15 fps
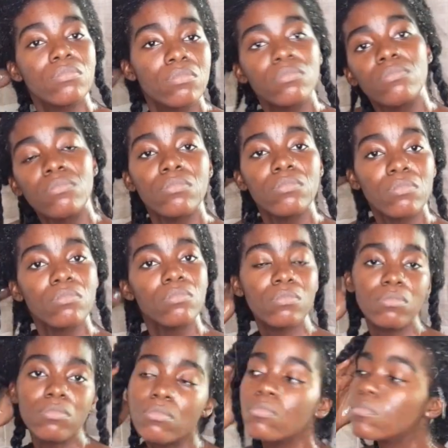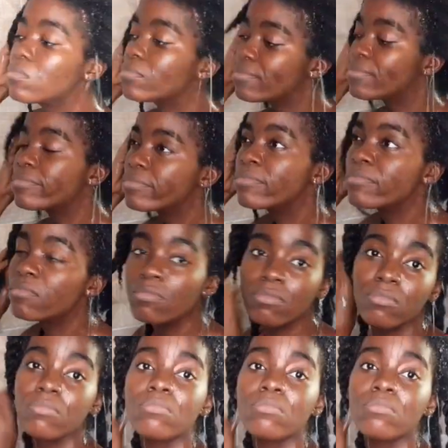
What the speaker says: the shampoo will lather well.